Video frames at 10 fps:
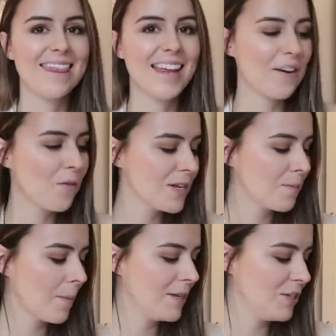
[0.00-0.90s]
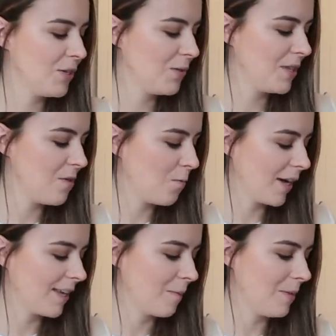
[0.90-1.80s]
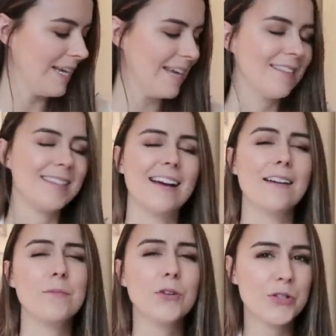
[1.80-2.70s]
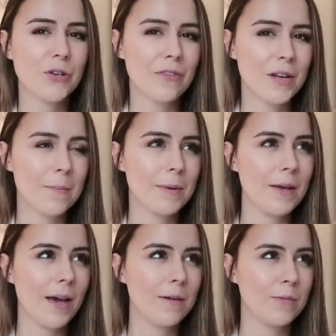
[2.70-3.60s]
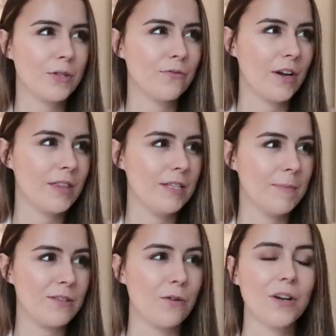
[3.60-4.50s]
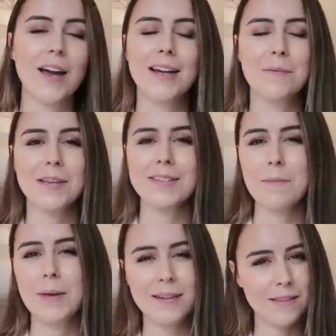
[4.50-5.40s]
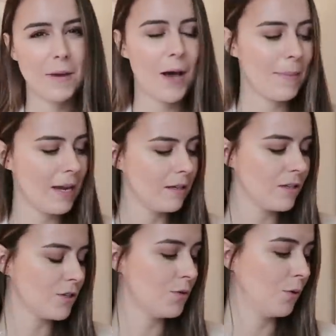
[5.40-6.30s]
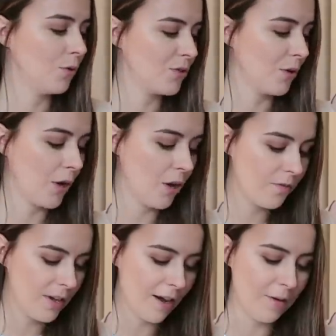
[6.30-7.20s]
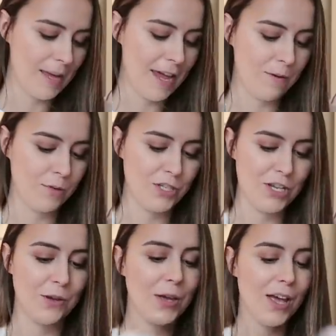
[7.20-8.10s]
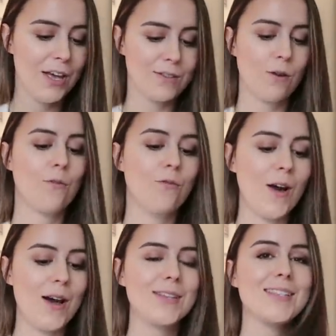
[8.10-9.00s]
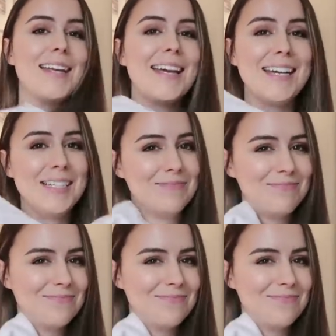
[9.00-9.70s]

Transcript: Then I always pop into the White Company in the sale. I'm not sure if I'm going to be able to find these bits online because I picked them up in stores, so hopefully I'll be able to. So firstly,